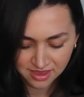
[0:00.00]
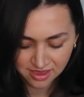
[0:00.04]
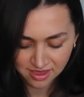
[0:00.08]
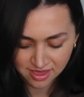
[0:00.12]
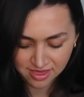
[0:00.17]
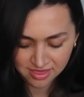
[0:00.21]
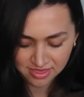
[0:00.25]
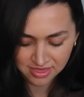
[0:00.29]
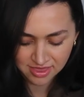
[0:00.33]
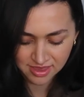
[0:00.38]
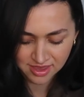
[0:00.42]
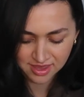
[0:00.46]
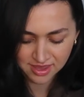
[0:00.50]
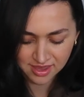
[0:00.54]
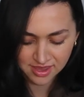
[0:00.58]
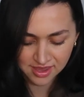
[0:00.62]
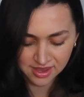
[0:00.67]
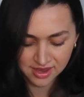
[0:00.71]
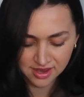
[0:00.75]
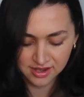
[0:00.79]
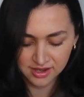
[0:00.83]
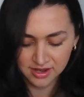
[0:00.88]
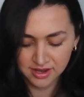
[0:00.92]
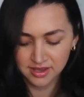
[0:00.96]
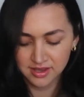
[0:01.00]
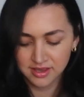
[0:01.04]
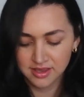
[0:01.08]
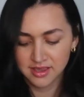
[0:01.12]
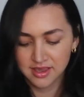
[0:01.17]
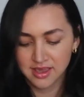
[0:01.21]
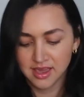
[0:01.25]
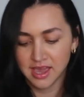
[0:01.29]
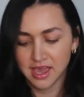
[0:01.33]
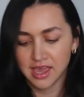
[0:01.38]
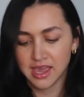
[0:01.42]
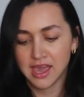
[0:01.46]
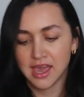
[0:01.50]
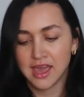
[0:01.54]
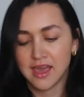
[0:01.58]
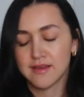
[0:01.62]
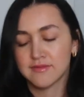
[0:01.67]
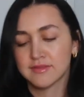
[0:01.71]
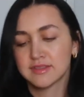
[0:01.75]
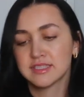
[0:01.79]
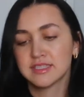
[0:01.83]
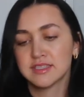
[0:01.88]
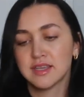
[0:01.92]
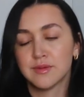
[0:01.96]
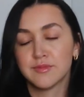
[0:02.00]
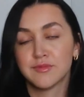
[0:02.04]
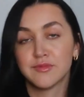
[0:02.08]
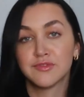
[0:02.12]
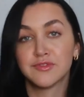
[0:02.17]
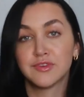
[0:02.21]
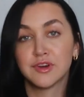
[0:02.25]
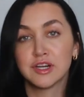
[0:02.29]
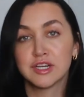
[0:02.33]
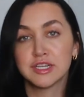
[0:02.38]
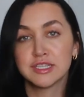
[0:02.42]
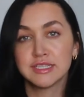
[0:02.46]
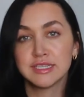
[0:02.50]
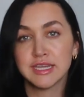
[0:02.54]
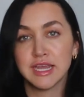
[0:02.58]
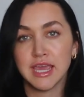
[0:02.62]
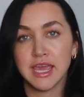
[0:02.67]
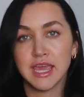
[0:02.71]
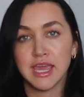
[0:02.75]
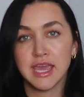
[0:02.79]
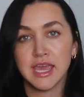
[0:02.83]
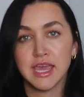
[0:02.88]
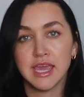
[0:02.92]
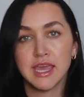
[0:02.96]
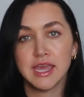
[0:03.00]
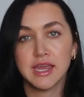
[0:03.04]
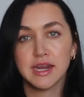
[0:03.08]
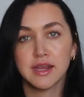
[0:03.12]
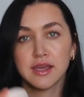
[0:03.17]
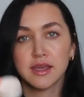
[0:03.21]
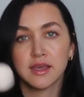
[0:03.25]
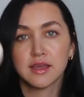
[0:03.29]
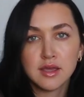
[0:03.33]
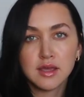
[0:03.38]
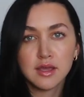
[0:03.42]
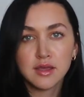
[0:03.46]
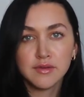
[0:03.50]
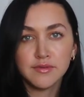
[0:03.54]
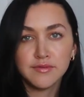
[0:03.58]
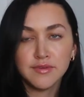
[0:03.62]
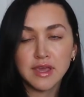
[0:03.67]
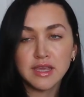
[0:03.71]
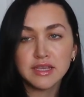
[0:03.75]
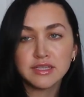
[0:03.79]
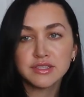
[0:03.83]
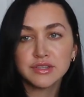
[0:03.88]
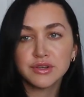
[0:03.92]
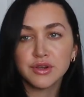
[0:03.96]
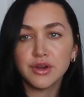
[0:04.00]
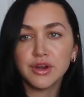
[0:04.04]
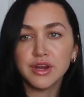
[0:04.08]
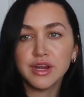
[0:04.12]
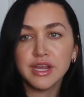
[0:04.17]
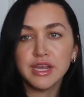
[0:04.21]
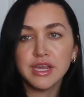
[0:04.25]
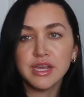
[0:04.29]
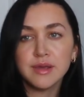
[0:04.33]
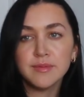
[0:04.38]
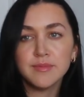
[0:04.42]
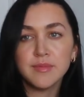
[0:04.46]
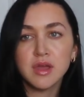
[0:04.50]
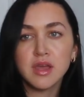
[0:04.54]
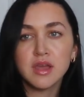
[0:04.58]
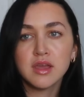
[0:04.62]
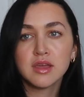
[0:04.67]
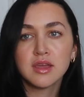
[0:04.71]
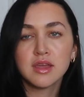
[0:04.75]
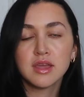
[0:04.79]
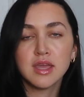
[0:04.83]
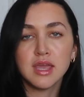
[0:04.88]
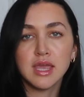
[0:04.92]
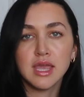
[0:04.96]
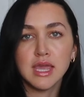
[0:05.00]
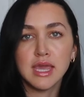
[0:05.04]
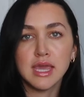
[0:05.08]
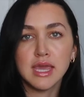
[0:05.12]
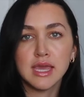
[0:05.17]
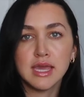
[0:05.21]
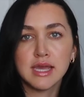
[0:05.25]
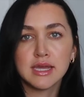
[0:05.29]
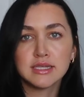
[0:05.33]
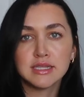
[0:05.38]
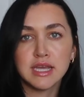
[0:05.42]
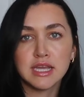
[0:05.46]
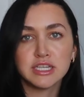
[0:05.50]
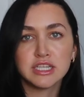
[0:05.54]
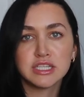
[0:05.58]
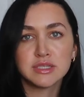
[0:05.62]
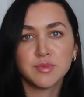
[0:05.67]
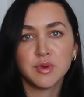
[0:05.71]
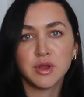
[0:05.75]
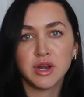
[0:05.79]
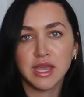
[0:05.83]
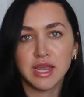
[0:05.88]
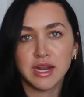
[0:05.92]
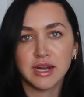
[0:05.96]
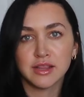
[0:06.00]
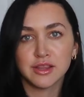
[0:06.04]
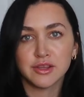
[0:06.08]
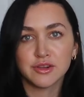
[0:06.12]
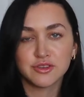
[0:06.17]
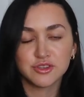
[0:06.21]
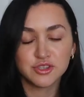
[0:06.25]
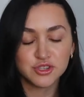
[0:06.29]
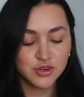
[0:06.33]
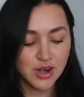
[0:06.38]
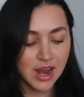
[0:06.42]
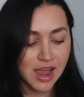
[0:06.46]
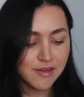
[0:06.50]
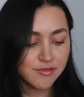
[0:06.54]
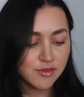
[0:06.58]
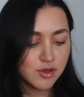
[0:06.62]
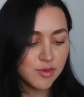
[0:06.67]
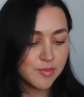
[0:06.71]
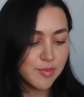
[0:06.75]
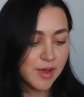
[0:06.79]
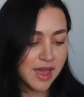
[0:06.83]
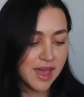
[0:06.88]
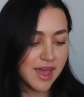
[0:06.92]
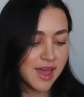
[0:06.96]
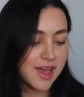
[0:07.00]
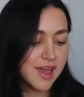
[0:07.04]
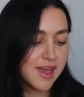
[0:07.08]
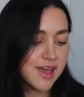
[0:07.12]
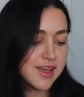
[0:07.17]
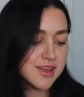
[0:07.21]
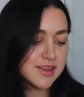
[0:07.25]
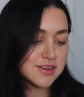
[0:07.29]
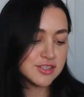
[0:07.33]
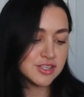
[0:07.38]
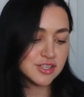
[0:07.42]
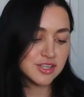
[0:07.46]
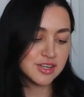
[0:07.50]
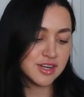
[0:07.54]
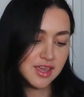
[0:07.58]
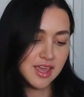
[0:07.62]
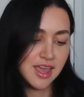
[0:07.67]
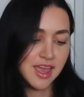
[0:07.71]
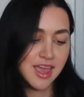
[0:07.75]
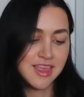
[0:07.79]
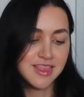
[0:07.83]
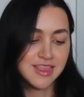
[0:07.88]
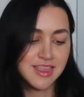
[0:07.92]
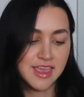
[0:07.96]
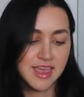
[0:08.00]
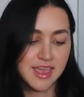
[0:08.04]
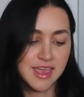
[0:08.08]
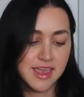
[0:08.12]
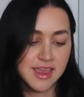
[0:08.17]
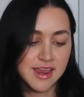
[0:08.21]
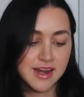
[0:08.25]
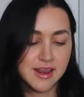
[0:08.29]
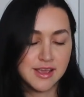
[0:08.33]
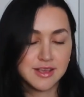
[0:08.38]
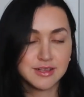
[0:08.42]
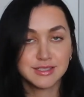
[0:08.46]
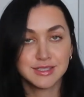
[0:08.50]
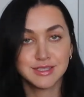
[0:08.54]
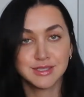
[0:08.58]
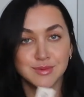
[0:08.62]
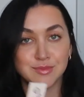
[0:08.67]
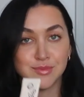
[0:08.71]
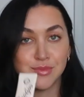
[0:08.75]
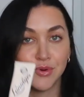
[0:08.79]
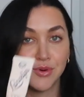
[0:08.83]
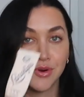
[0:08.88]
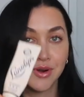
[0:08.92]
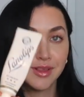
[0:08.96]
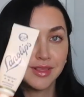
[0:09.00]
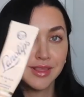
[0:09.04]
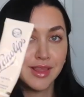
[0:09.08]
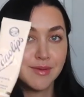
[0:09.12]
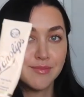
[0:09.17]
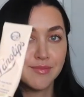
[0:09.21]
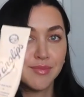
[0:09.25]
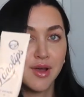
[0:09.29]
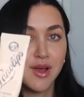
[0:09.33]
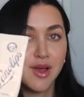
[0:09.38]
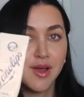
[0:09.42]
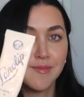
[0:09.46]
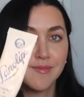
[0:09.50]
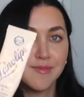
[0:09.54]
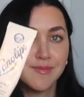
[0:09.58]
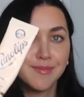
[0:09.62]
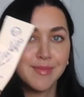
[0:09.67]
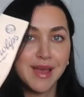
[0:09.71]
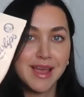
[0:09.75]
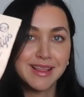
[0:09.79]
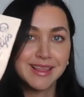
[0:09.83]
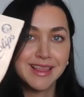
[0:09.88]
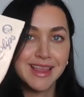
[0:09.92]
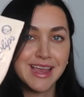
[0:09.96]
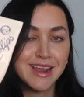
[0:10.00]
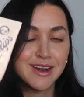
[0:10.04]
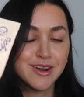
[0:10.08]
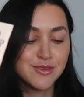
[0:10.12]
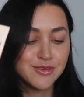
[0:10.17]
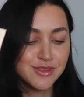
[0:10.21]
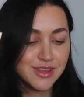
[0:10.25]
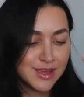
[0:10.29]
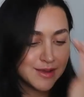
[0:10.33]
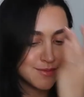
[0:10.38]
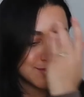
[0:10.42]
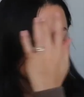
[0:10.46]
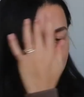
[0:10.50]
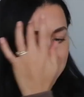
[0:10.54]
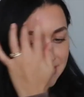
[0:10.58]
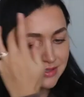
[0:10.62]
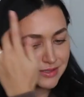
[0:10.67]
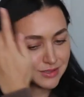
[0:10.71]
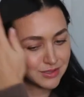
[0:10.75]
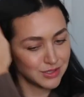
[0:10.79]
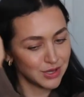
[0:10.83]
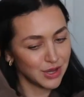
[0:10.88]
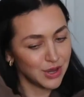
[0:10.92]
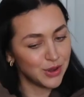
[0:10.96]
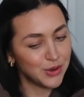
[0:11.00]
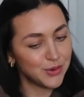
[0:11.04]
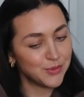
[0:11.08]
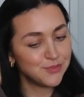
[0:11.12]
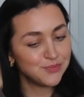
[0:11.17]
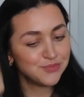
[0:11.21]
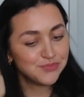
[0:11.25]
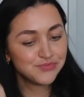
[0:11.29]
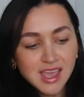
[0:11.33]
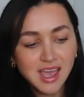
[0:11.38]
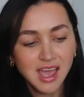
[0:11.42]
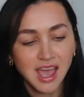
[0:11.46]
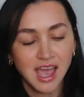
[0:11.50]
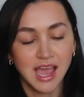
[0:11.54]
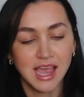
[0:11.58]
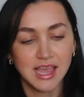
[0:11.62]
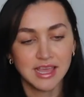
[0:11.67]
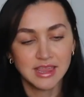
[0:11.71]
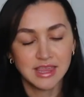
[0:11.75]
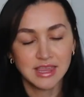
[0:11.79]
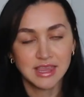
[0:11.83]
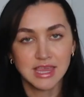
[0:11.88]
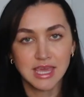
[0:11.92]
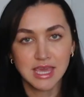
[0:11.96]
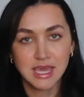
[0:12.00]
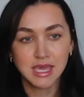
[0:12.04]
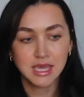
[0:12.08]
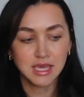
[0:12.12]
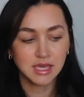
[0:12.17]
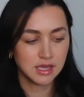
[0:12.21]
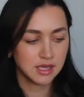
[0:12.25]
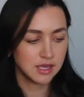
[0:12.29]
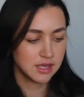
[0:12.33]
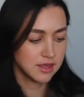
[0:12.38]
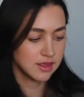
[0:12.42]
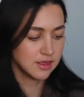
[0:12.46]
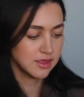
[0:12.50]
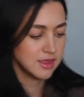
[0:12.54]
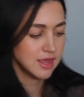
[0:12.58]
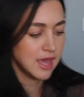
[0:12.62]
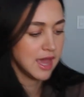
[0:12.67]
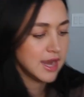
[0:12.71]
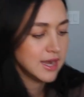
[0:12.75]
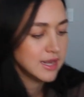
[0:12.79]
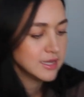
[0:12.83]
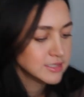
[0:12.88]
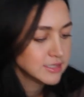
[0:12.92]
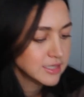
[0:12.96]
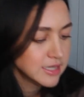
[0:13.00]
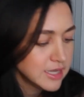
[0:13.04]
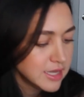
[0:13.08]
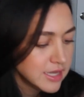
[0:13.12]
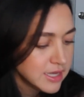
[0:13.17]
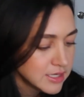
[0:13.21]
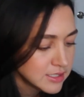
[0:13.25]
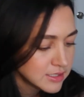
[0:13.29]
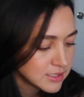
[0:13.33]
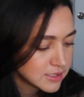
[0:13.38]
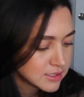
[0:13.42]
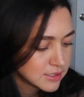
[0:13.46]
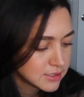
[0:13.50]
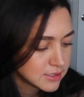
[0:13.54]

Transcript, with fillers: And then I have some first aid face cream, and I just put it in a little travel patch. And then some more lip balm by Lana Lips. So I think that is it.